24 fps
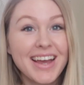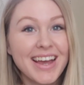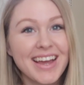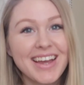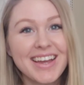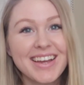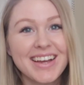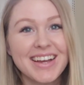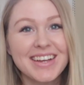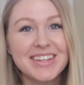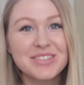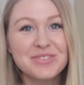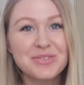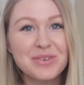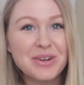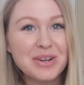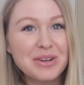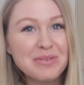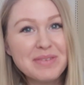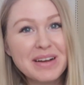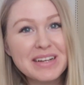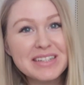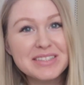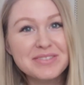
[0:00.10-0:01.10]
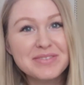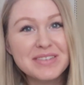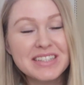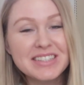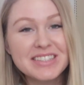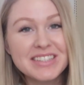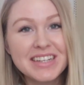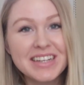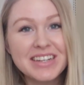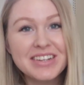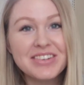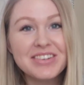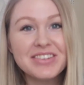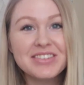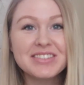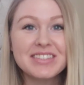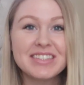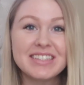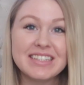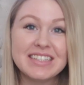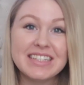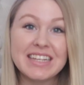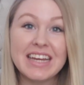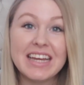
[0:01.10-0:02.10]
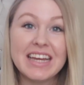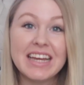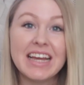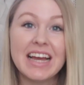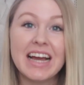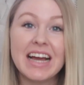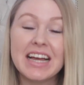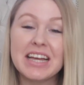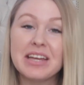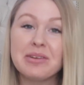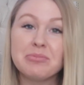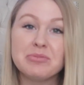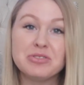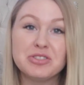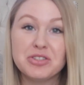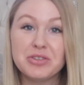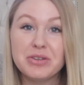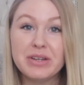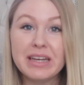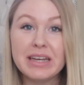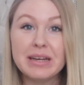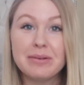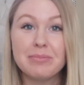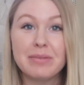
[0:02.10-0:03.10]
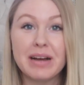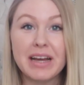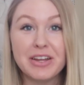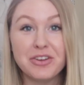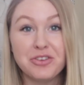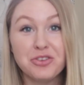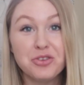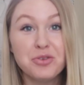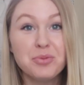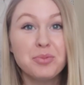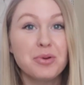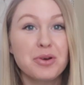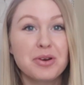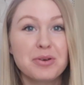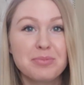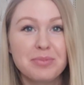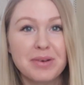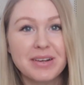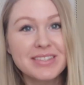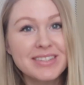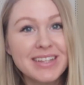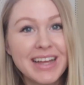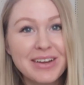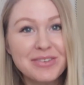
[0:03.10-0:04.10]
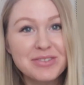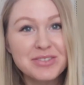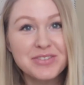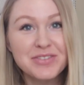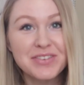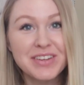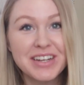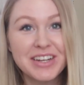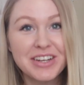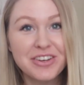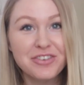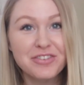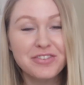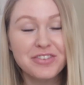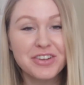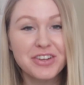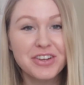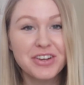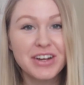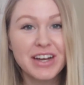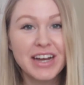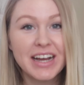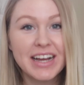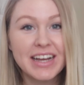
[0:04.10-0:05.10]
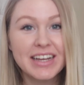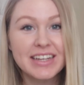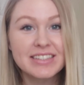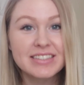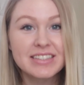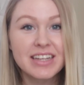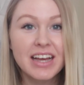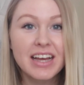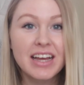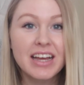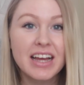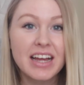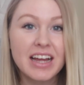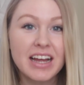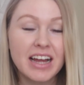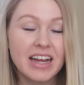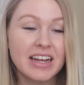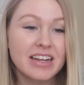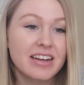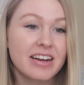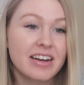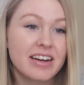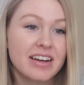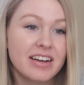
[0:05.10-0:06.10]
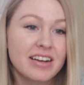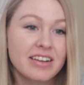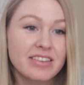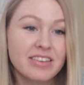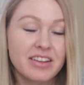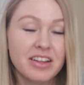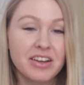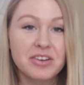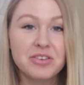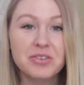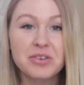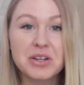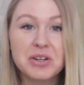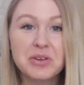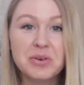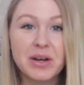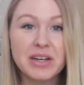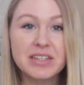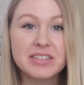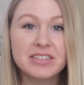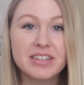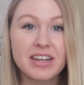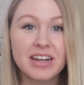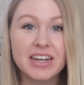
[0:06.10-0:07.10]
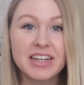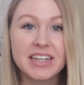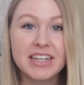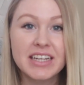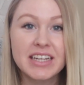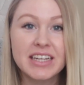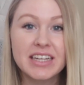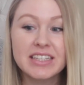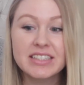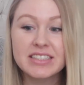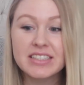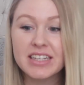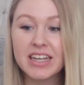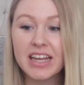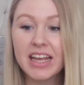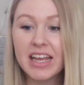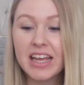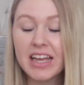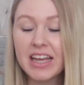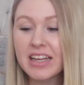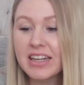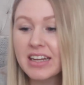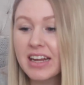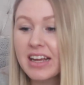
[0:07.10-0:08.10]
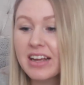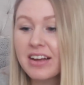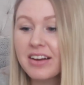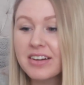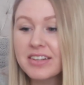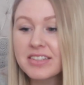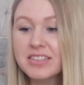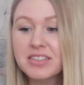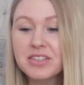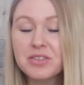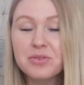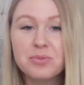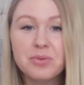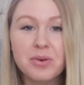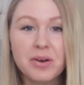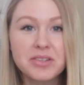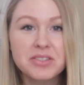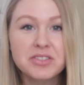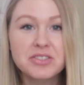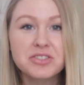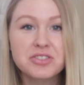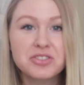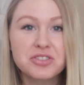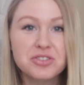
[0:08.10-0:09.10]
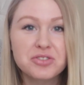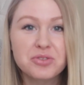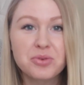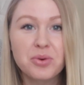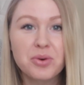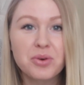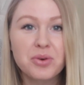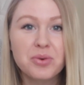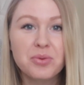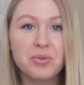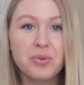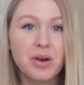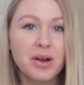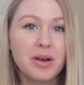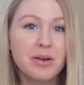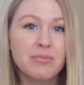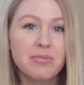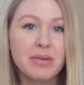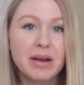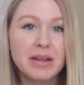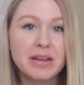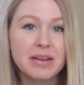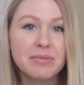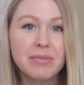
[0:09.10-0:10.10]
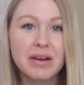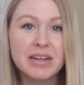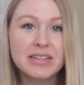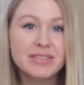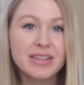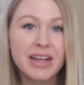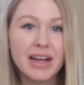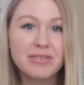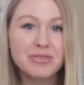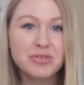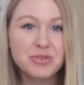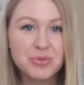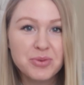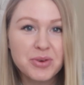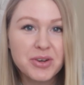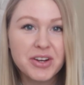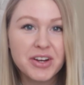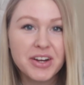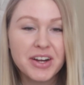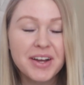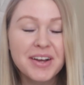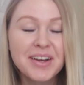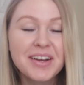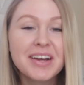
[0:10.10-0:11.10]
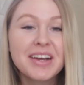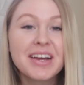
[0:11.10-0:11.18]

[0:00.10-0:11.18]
Hey guys, welcome back to my channel. Today I am doing my newborn must-haves video for you guys. I got a lot of requests on it and I honestly wasn't sure what my must-haves were